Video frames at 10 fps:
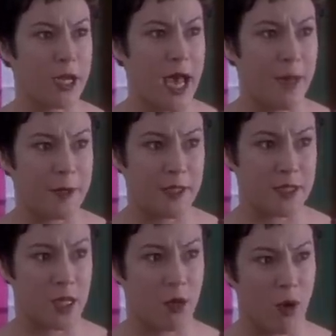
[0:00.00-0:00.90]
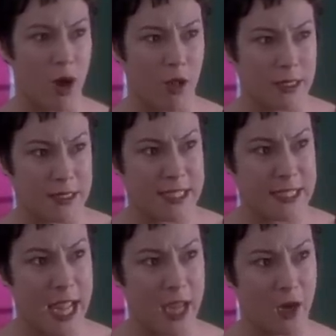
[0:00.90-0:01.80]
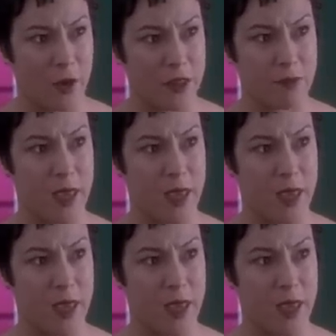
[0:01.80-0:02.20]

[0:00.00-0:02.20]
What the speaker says: capitals of the world and stay here with me.